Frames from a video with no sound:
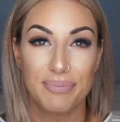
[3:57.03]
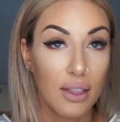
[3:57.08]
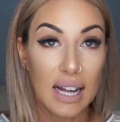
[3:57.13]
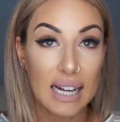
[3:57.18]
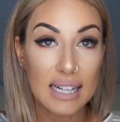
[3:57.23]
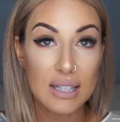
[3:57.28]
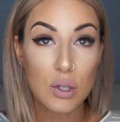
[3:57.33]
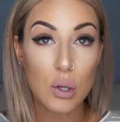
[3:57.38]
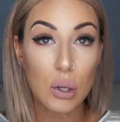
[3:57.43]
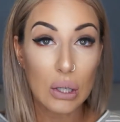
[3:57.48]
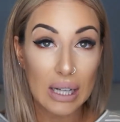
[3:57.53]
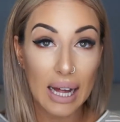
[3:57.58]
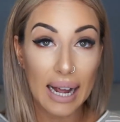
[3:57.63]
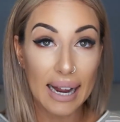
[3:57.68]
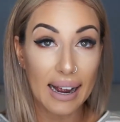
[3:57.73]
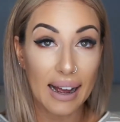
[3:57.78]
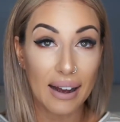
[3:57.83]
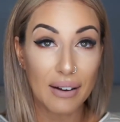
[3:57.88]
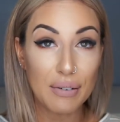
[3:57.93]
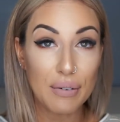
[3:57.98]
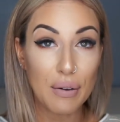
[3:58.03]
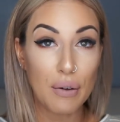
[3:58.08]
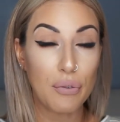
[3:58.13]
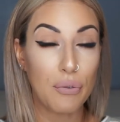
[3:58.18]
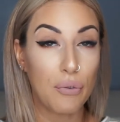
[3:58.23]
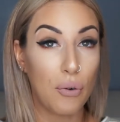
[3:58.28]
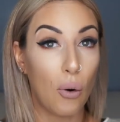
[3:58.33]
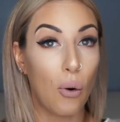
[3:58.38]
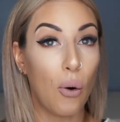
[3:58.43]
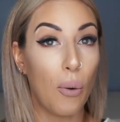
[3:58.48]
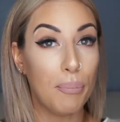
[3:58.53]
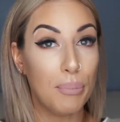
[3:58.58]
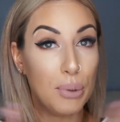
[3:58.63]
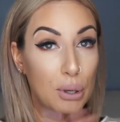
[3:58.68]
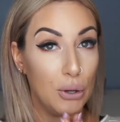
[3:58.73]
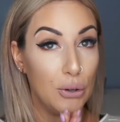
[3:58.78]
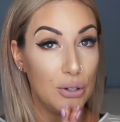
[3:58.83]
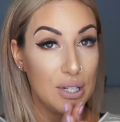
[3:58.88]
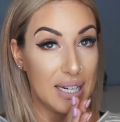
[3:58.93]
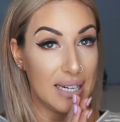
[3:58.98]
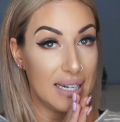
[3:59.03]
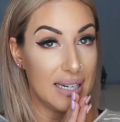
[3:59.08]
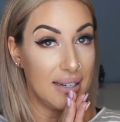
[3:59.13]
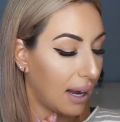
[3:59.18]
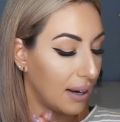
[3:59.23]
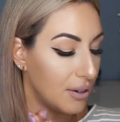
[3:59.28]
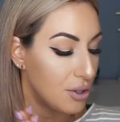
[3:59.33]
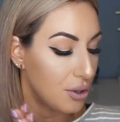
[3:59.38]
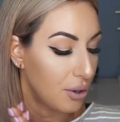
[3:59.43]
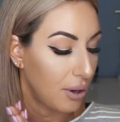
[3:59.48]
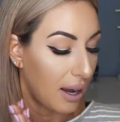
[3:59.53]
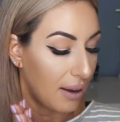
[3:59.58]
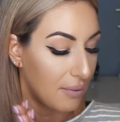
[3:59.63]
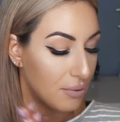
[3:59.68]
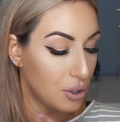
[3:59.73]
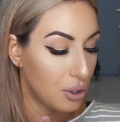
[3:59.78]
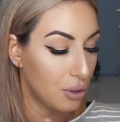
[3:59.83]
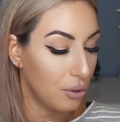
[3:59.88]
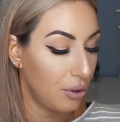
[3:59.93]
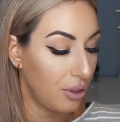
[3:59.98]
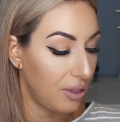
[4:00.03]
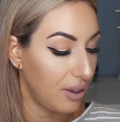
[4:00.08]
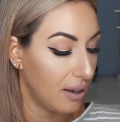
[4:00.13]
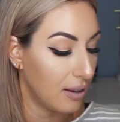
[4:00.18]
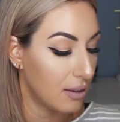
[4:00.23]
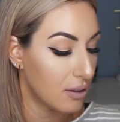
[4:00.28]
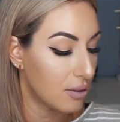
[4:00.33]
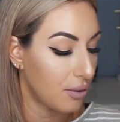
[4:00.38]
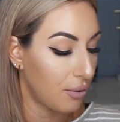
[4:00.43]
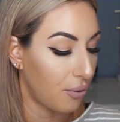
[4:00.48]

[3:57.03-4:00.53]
That's all I have for beauty. I do have two things